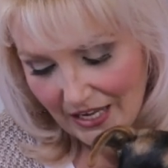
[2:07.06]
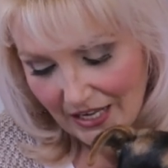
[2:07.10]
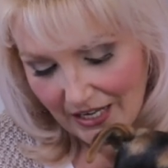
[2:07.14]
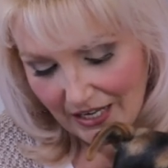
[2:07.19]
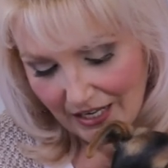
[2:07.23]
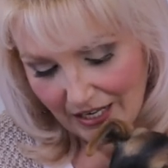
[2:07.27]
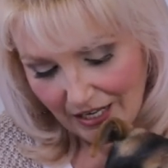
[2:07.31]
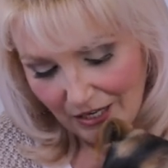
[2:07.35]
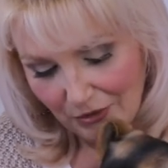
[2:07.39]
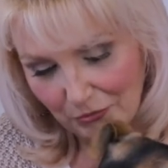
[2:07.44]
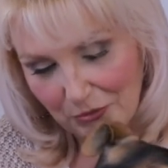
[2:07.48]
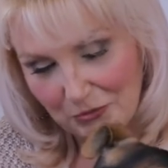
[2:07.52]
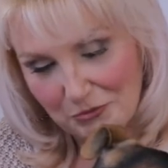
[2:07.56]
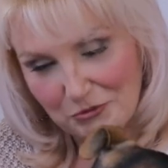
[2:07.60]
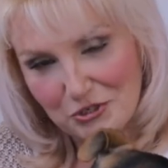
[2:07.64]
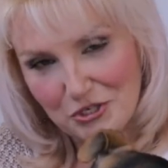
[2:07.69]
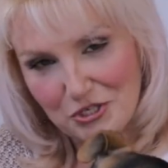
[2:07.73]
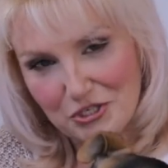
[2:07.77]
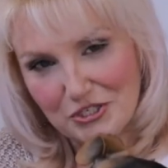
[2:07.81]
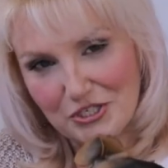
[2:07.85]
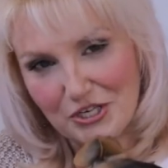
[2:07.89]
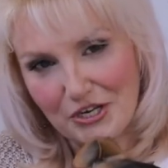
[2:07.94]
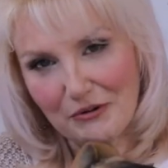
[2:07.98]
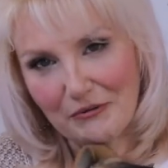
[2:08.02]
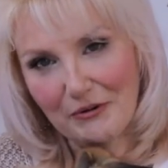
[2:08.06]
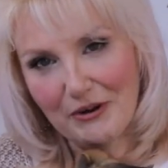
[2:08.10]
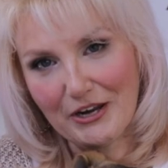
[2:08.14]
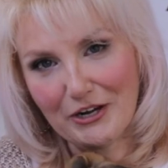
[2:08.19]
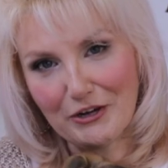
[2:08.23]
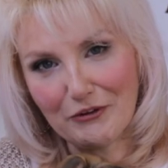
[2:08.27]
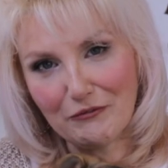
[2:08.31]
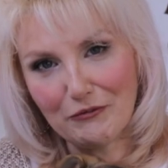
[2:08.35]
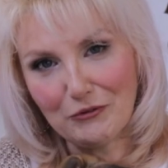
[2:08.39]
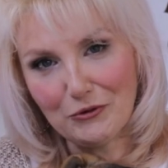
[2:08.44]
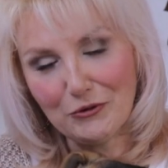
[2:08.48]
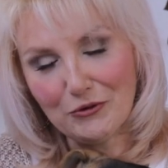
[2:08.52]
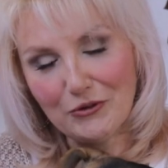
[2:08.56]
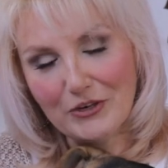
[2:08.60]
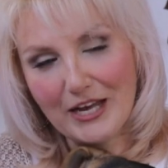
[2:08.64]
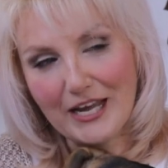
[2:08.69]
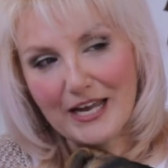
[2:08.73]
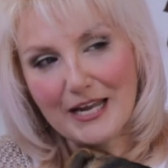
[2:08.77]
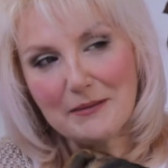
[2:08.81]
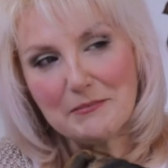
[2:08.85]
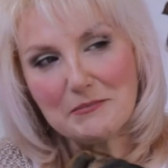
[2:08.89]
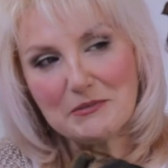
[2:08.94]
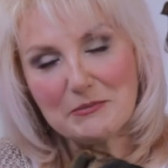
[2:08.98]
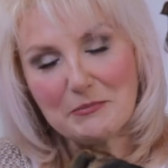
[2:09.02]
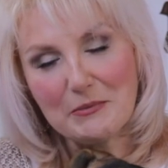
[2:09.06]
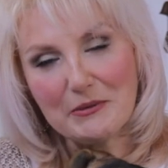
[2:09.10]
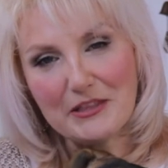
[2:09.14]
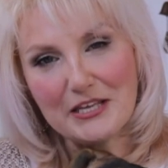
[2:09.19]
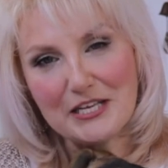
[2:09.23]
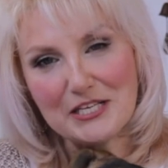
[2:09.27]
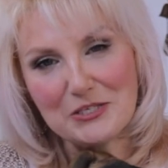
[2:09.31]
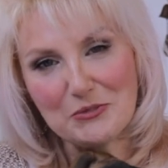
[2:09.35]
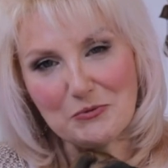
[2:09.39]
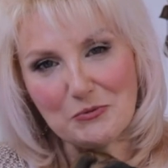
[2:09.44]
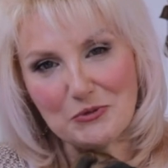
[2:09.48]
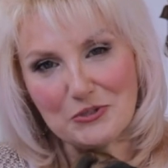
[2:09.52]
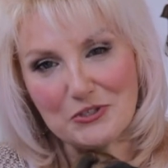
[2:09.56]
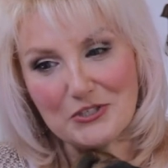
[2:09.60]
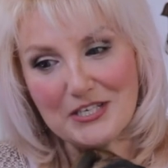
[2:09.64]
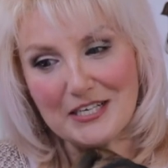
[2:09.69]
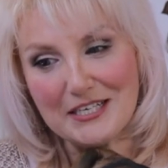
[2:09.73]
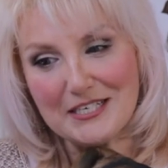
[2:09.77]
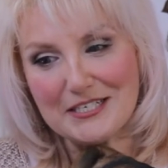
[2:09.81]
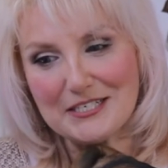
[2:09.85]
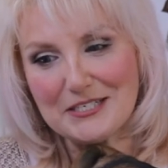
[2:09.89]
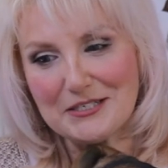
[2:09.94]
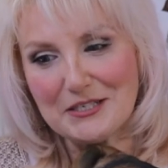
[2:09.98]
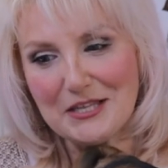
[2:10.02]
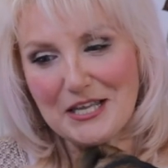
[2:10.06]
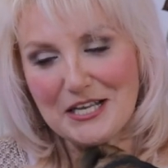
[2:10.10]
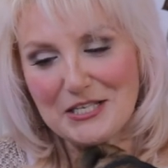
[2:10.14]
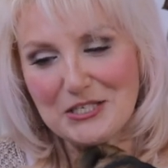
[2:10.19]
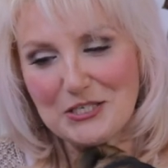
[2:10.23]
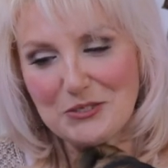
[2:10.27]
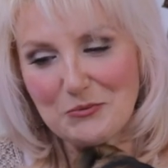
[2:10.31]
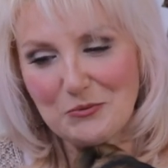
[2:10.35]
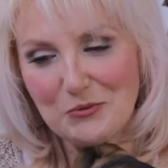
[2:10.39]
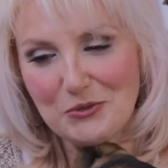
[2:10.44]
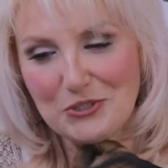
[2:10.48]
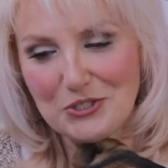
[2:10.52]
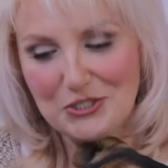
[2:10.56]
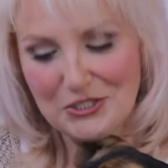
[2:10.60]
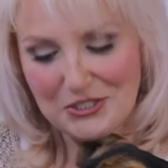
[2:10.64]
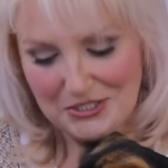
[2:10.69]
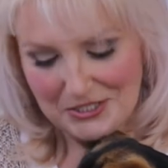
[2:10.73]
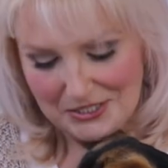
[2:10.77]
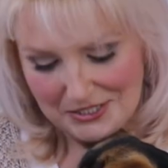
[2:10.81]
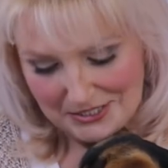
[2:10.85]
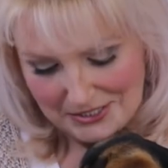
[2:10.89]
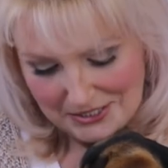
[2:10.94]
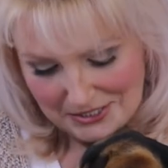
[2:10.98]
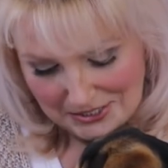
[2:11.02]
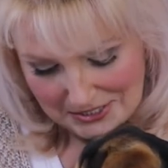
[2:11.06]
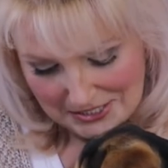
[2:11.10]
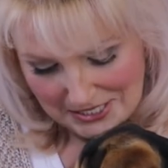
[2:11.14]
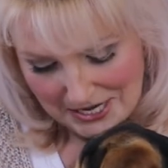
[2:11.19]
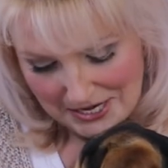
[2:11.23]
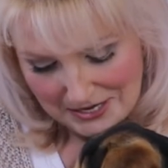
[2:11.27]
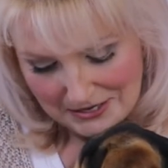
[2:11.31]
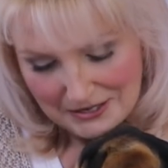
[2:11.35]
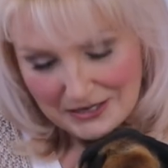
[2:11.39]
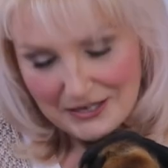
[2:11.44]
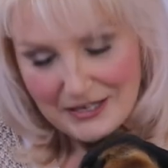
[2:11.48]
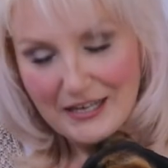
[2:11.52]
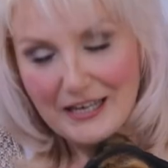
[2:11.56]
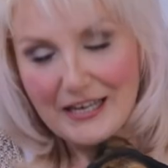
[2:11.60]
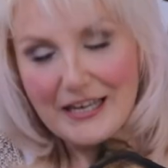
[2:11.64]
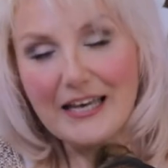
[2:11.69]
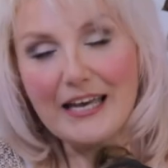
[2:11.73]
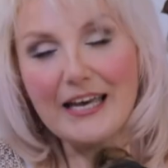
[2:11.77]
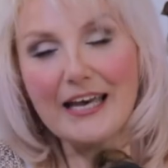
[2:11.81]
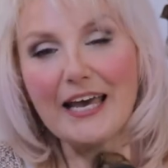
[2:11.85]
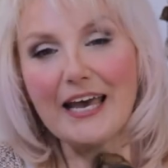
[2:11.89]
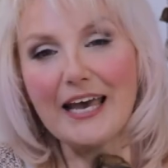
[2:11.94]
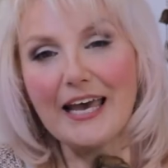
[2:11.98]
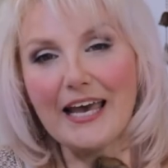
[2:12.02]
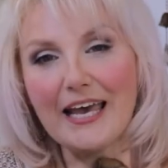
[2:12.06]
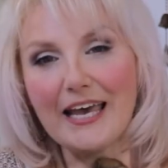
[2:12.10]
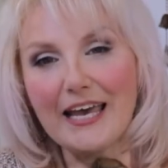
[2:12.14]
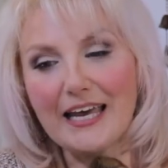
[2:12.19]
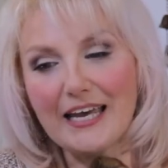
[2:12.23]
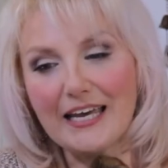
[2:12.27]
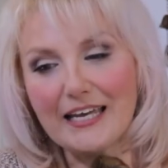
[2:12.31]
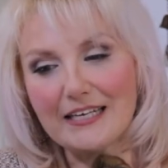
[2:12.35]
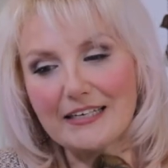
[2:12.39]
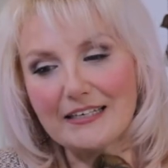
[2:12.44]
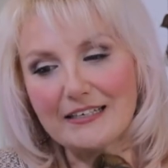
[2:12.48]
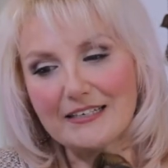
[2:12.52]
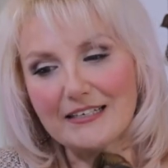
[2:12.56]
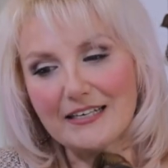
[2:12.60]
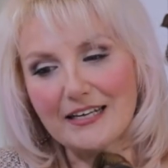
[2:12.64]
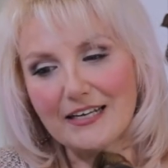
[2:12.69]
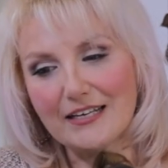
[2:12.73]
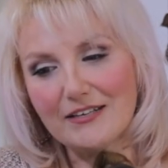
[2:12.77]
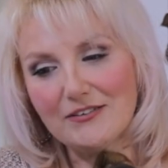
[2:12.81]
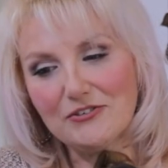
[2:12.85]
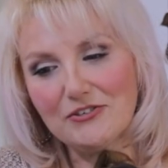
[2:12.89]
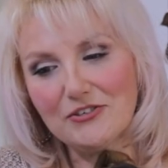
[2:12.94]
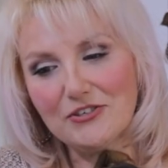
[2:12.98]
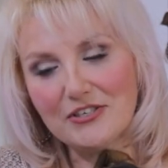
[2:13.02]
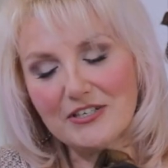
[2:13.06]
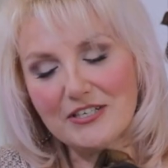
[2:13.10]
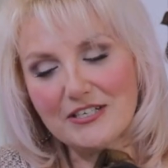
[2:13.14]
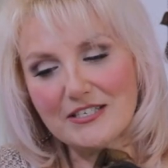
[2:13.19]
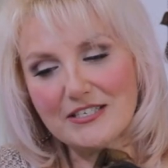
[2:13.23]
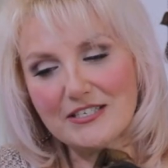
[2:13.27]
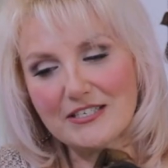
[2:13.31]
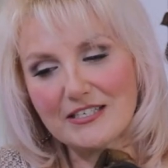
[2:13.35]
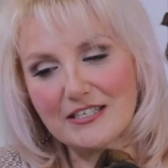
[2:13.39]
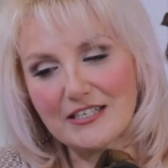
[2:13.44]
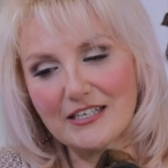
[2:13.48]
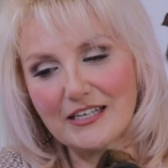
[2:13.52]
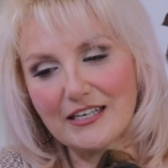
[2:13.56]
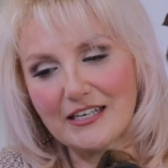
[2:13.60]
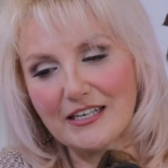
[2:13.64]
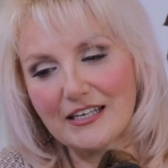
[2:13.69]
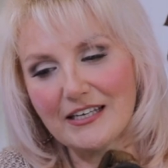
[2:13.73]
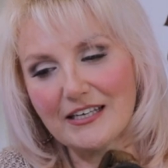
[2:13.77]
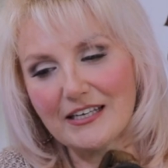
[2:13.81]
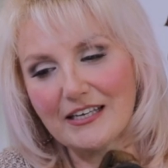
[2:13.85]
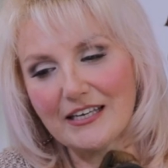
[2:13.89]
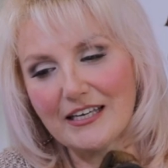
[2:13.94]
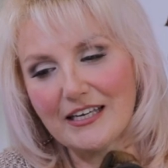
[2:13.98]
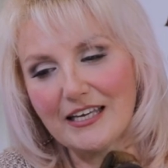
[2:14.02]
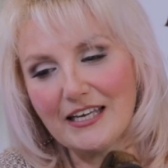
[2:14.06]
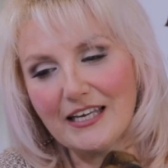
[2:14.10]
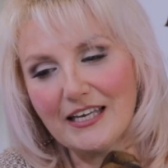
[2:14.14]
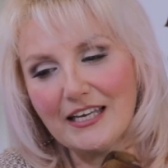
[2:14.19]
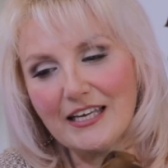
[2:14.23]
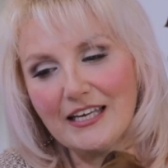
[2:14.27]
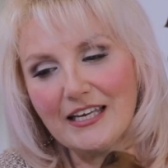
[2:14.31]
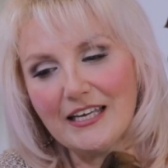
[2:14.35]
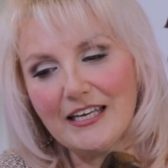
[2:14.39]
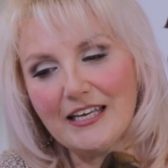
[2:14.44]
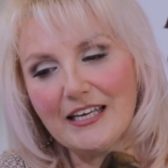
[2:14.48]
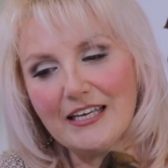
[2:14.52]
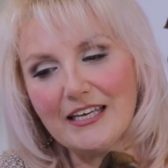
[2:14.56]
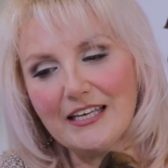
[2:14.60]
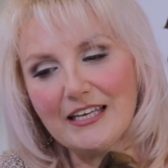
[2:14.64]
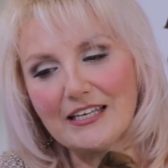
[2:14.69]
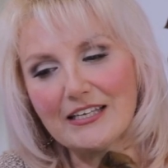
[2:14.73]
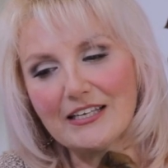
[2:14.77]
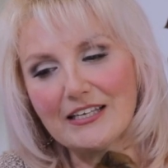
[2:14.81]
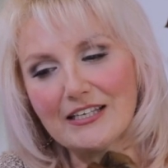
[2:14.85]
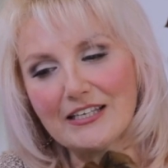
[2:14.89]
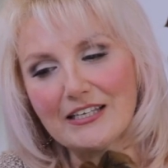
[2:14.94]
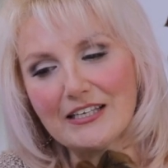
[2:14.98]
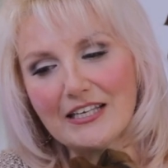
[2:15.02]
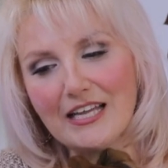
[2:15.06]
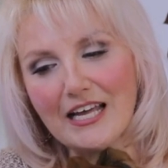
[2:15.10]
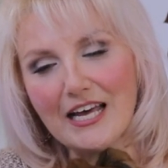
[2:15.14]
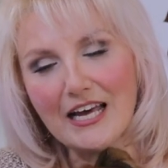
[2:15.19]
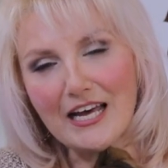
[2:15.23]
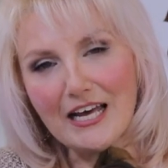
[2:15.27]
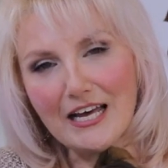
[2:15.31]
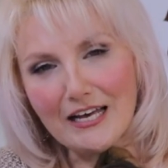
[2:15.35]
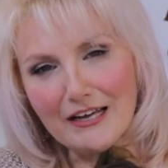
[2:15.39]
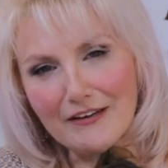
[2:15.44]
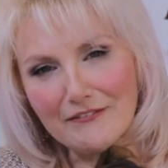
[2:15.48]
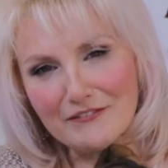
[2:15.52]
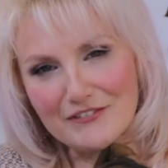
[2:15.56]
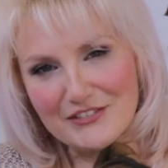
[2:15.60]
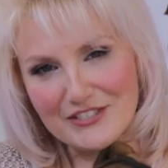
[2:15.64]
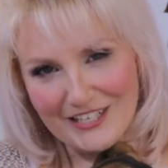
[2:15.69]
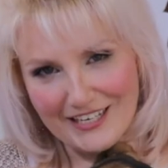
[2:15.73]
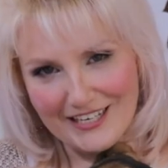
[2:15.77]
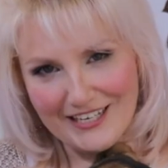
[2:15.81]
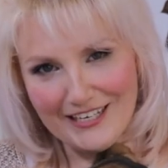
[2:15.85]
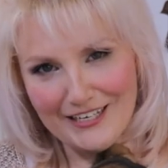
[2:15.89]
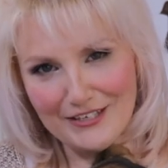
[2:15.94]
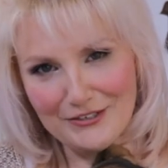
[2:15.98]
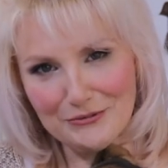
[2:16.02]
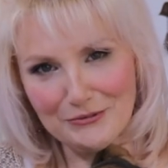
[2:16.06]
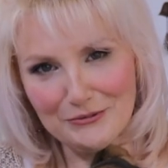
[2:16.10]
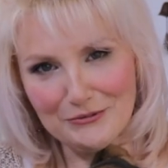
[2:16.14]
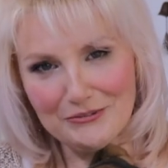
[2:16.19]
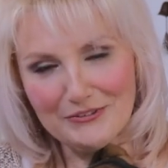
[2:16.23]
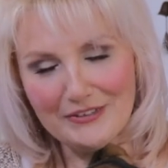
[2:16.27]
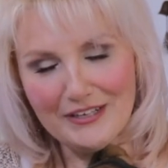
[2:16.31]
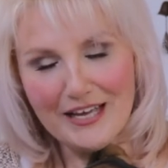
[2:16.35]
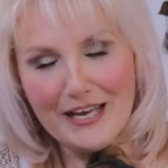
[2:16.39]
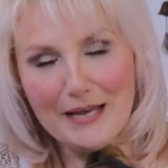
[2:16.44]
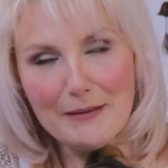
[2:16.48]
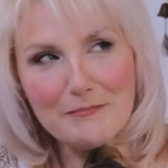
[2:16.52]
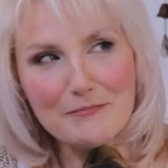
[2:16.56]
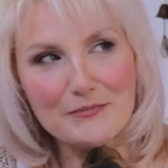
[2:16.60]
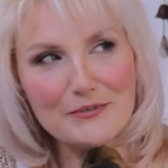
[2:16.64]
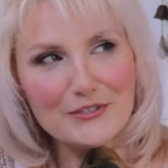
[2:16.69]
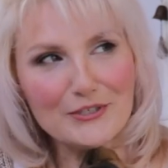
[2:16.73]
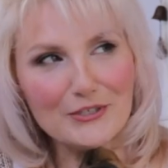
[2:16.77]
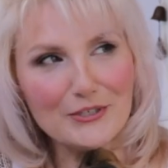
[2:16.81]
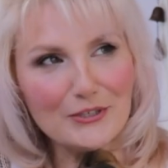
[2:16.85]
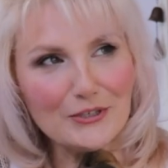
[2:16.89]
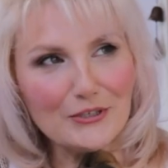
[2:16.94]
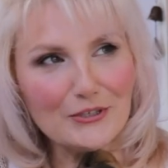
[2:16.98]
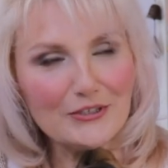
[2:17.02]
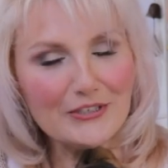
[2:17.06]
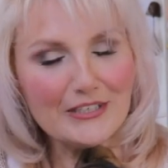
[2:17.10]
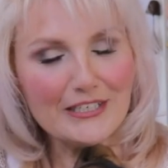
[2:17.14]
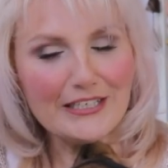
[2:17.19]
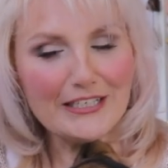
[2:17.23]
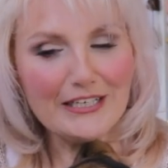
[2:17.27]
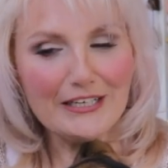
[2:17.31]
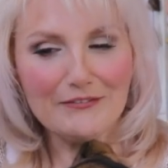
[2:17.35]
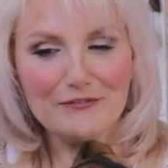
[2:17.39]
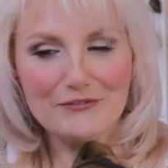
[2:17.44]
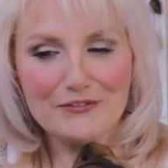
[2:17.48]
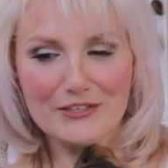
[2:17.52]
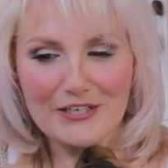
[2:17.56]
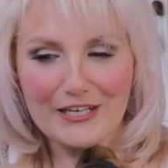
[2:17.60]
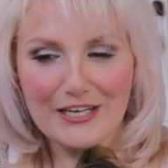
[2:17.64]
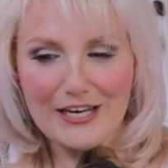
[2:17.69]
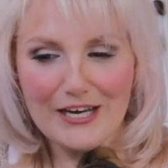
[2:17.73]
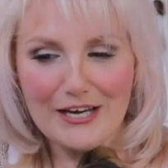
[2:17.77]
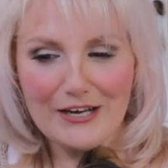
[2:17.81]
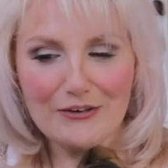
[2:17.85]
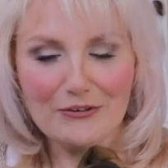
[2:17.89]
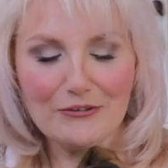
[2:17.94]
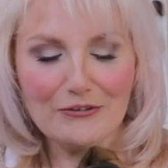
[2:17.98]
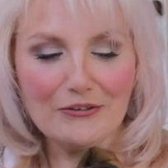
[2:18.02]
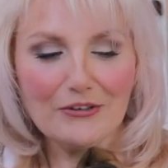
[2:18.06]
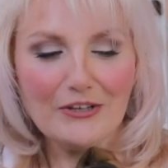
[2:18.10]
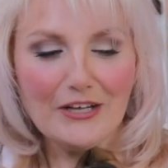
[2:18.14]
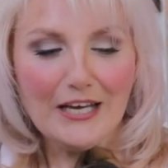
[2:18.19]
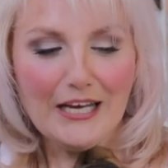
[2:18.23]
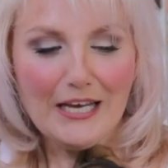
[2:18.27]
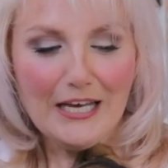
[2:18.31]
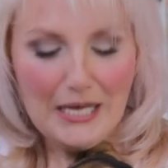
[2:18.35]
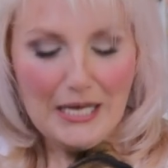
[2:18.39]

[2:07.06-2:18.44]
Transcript: We were tossing around a few names, but that's what's stuck. And as you can see, he loves a cuddle, absolutely loves a cuddle.